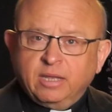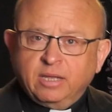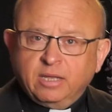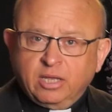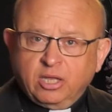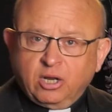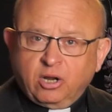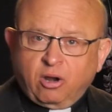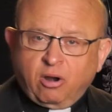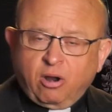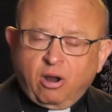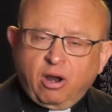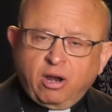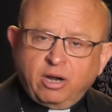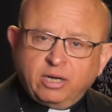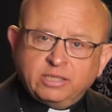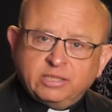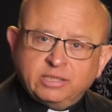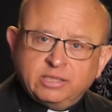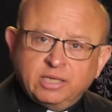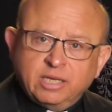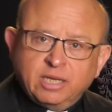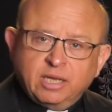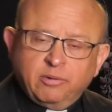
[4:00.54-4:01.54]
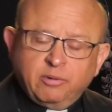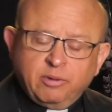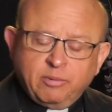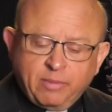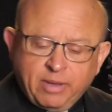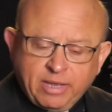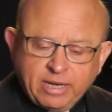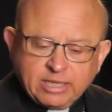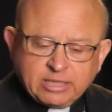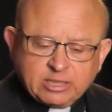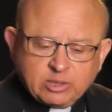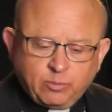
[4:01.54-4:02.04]
in our hearts, we
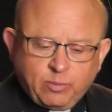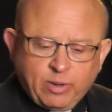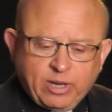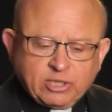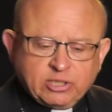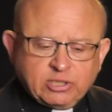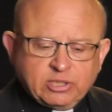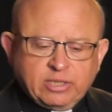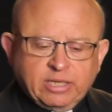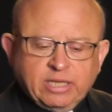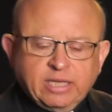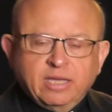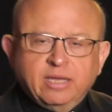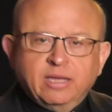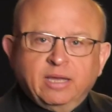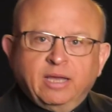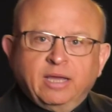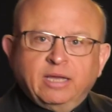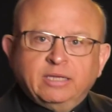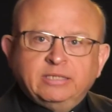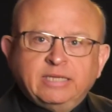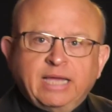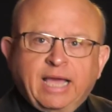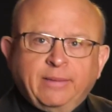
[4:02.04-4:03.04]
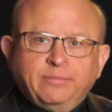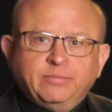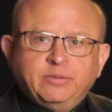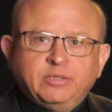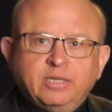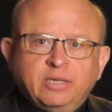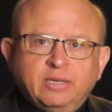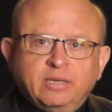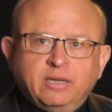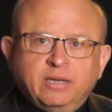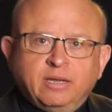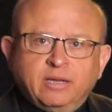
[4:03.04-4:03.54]
might especially adopt
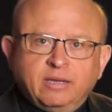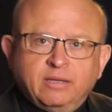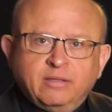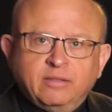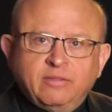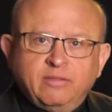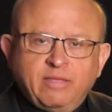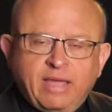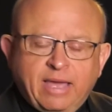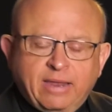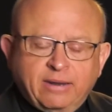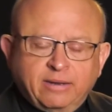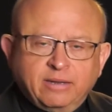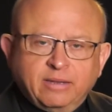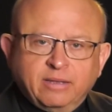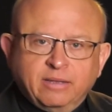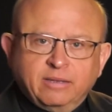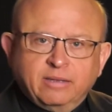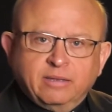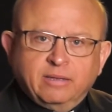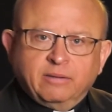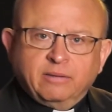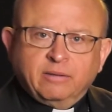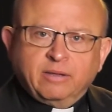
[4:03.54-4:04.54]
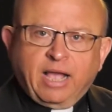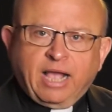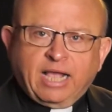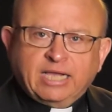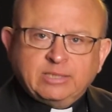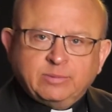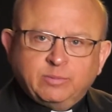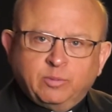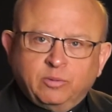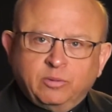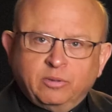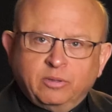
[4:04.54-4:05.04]
that
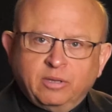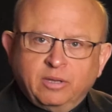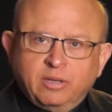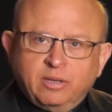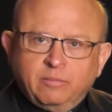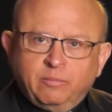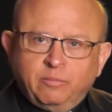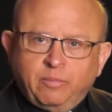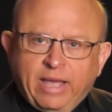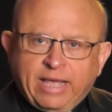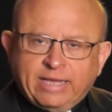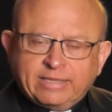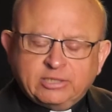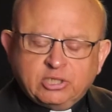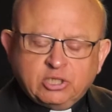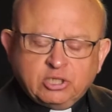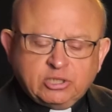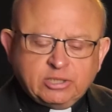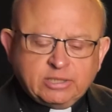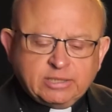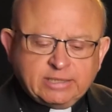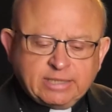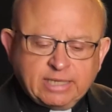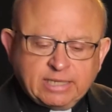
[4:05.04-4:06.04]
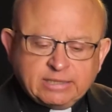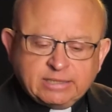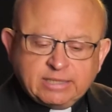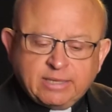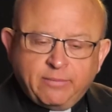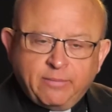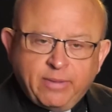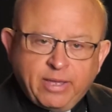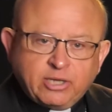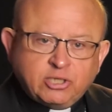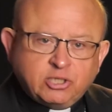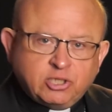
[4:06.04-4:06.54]
gospel passage that says, the
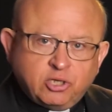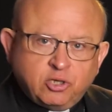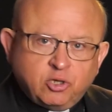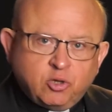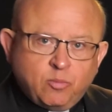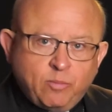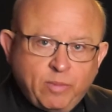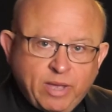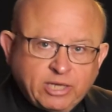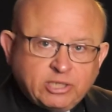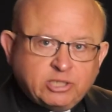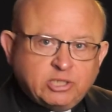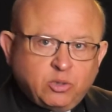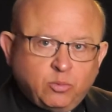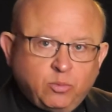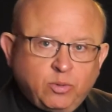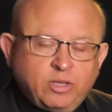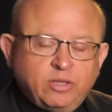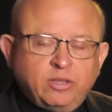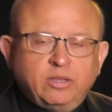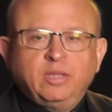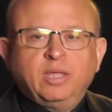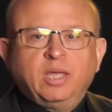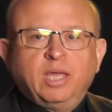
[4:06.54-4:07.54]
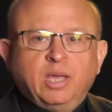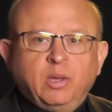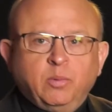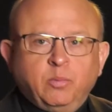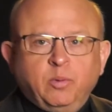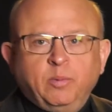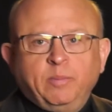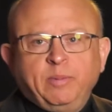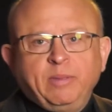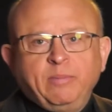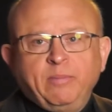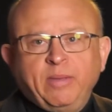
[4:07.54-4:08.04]
measure you measure with
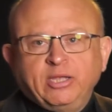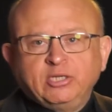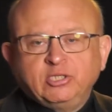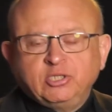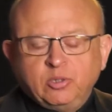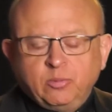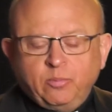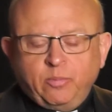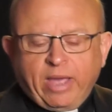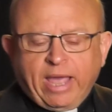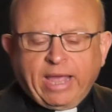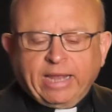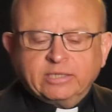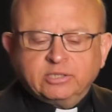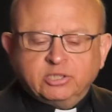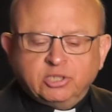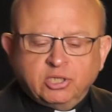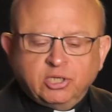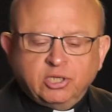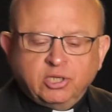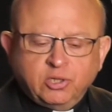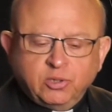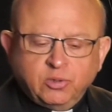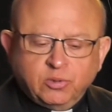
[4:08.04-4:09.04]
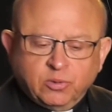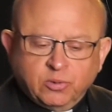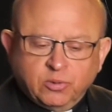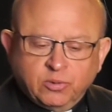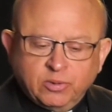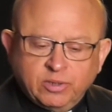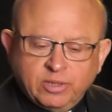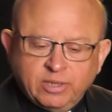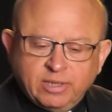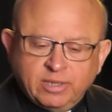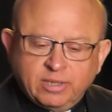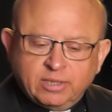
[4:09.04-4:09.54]
will be measured back to you.
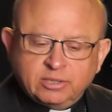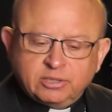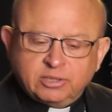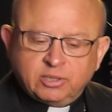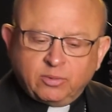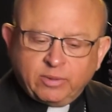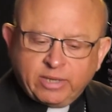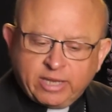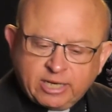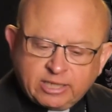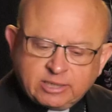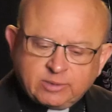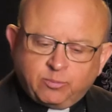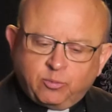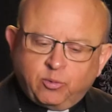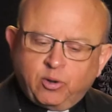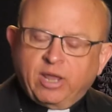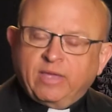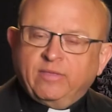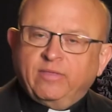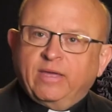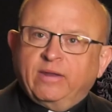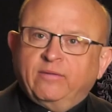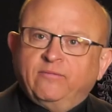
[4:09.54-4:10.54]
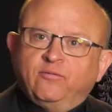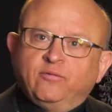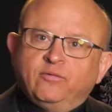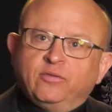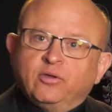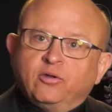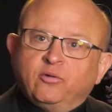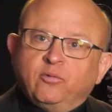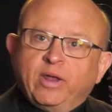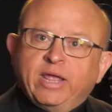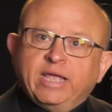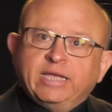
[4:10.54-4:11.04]
So let us pray then for
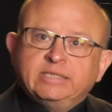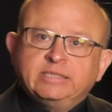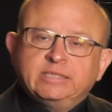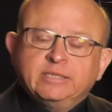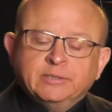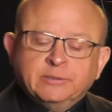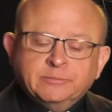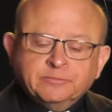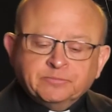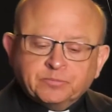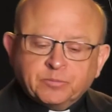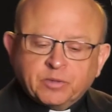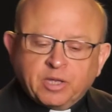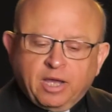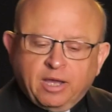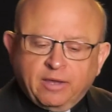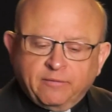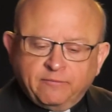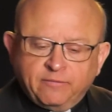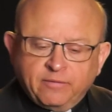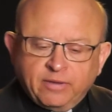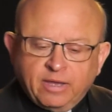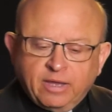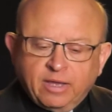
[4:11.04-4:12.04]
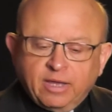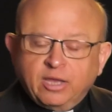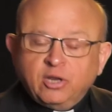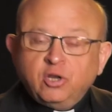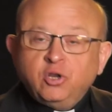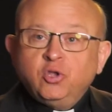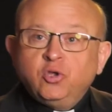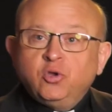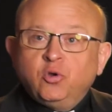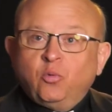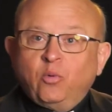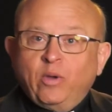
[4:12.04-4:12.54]
the grace of a
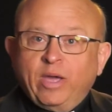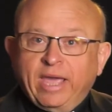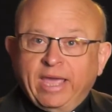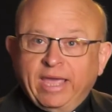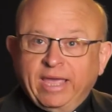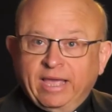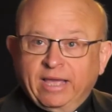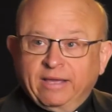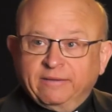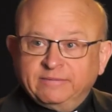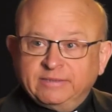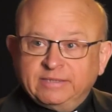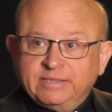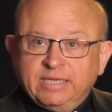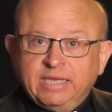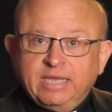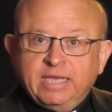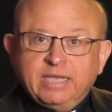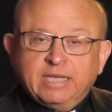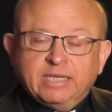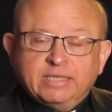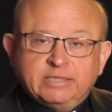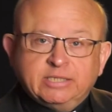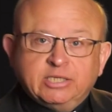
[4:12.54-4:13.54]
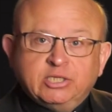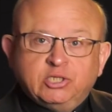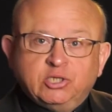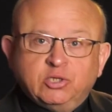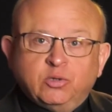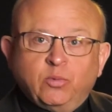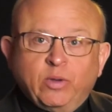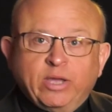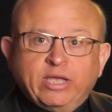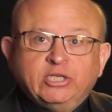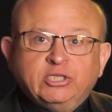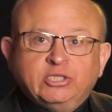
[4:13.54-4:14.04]
new way of seeing a
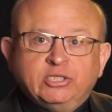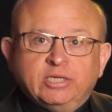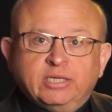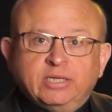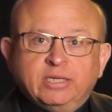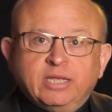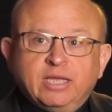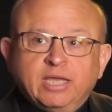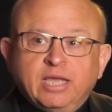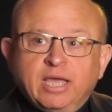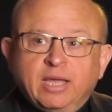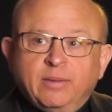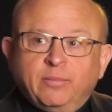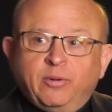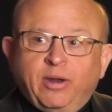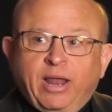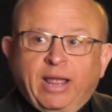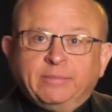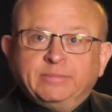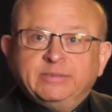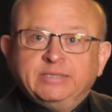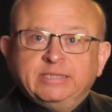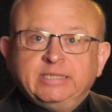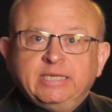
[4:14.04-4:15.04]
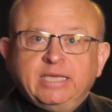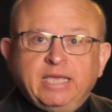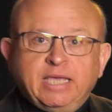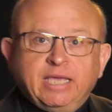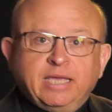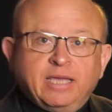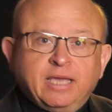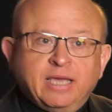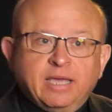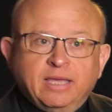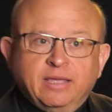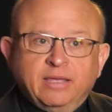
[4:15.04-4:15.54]
situation, perhaps
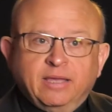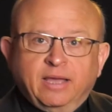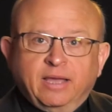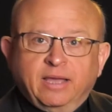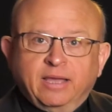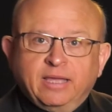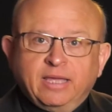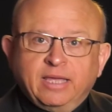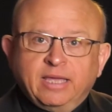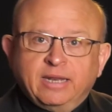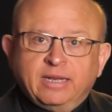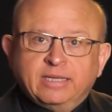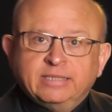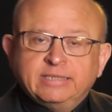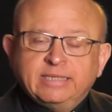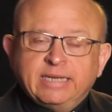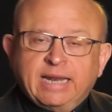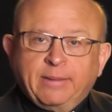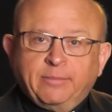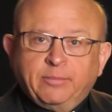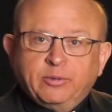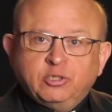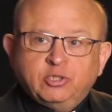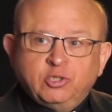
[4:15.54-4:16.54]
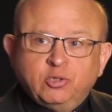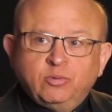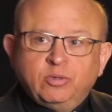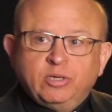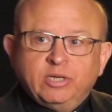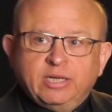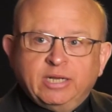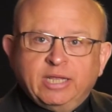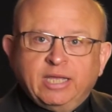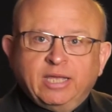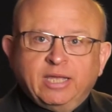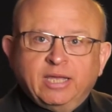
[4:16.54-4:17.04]
seeing it as an
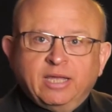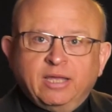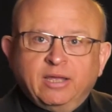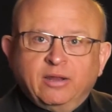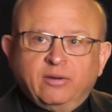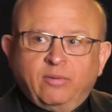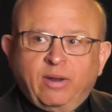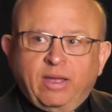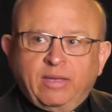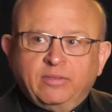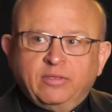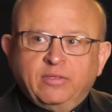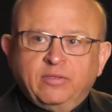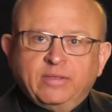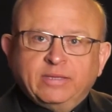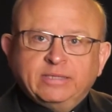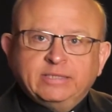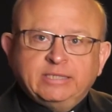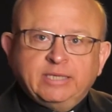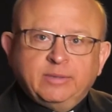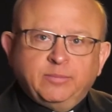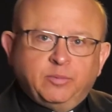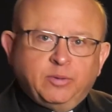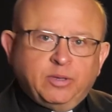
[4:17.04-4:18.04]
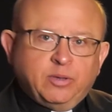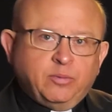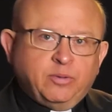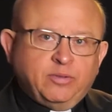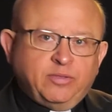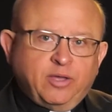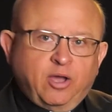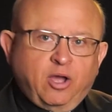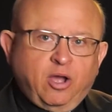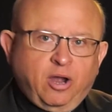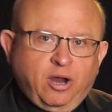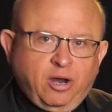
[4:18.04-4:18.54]
opportunity rather than simply with
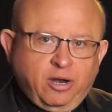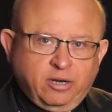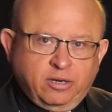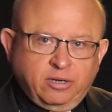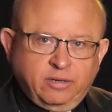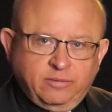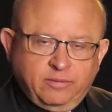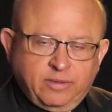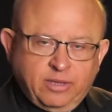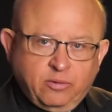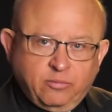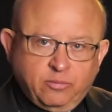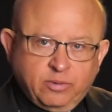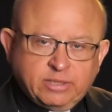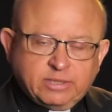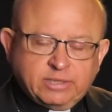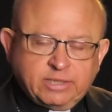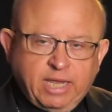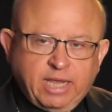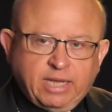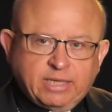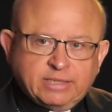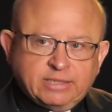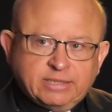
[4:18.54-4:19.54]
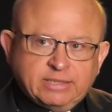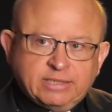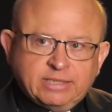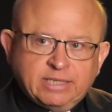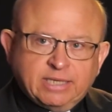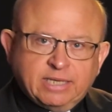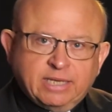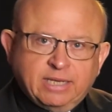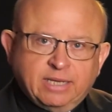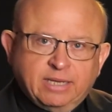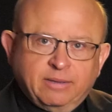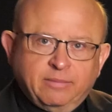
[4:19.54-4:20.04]
the heart that resents.
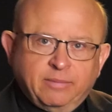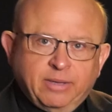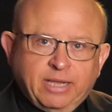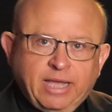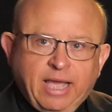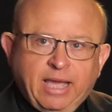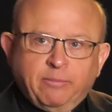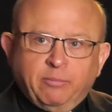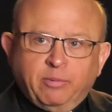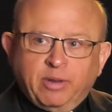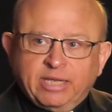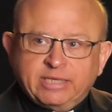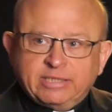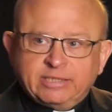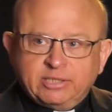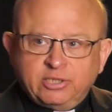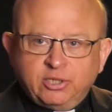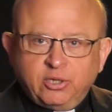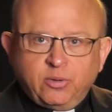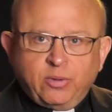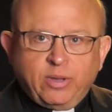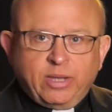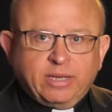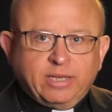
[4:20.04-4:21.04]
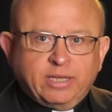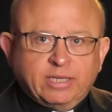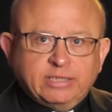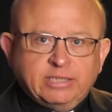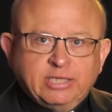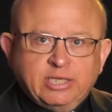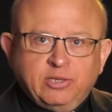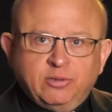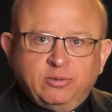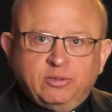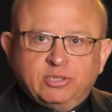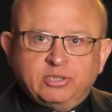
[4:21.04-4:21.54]
May God bless you and
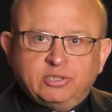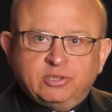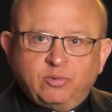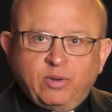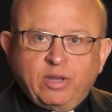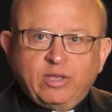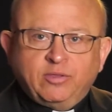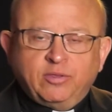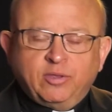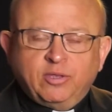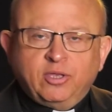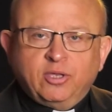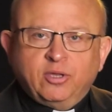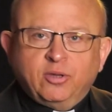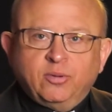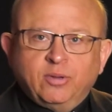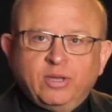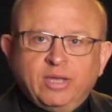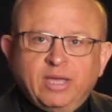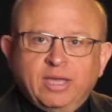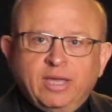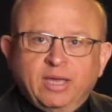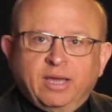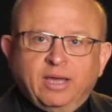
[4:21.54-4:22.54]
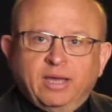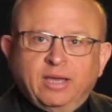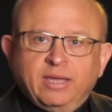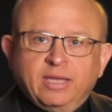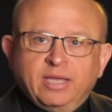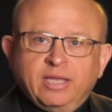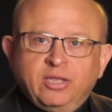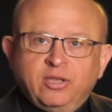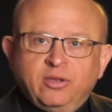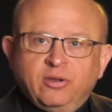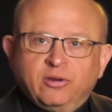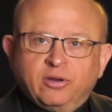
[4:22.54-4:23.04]
continue to strengthen you
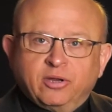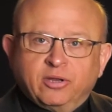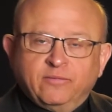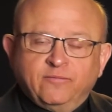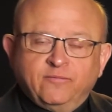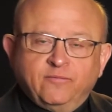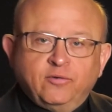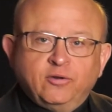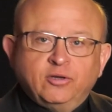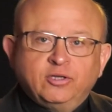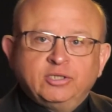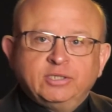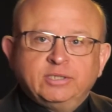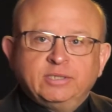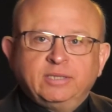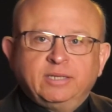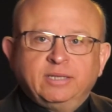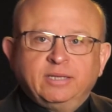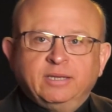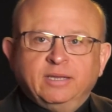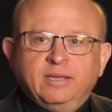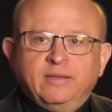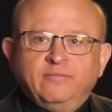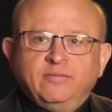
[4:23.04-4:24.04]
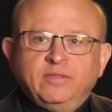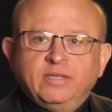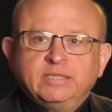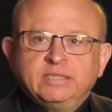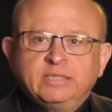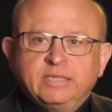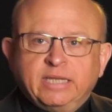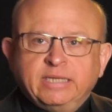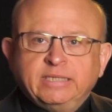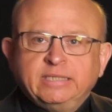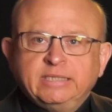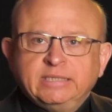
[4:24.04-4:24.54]
in your conversion of this
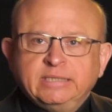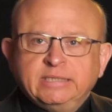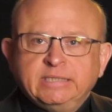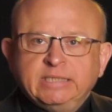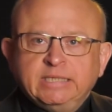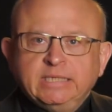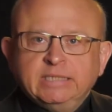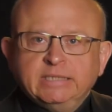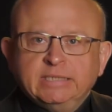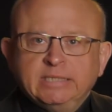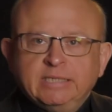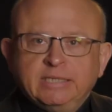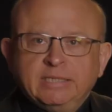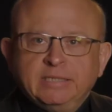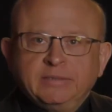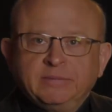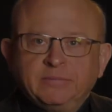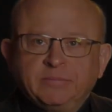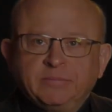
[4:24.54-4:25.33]
Lenten season.